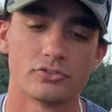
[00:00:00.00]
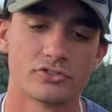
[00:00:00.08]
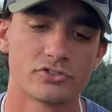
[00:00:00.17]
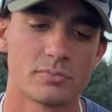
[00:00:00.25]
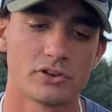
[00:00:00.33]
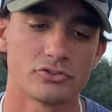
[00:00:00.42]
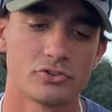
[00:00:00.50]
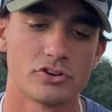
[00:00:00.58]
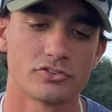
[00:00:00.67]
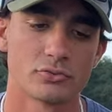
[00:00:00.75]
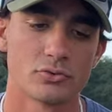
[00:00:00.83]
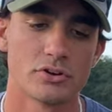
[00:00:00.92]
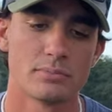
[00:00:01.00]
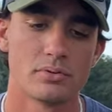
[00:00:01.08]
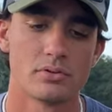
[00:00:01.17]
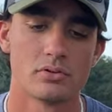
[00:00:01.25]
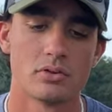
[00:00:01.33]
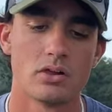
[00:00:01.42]
just to make sure it doesn't rip.
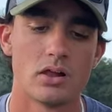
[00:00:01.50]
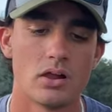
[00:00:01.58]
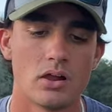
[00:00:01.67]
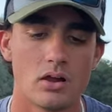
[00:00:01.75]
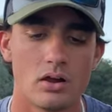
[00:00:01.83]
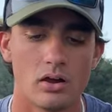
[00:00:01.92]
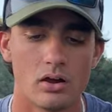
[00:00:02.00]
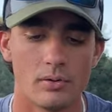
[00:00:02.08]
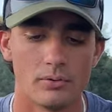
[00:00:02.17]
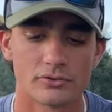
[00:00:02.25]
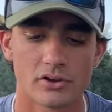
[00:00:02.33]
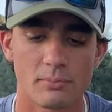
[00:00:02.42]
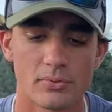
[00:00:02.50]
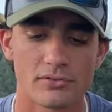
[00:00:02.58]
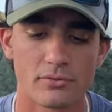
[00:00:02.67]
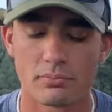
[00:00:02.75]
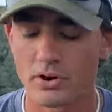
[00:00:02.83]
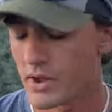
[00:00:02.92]
Um, there's a couple
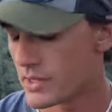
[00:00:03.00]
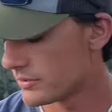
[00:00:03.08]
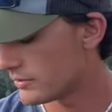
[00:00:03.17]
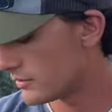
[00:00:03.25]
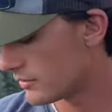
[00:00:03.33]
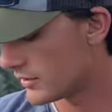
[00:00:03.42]
different brands.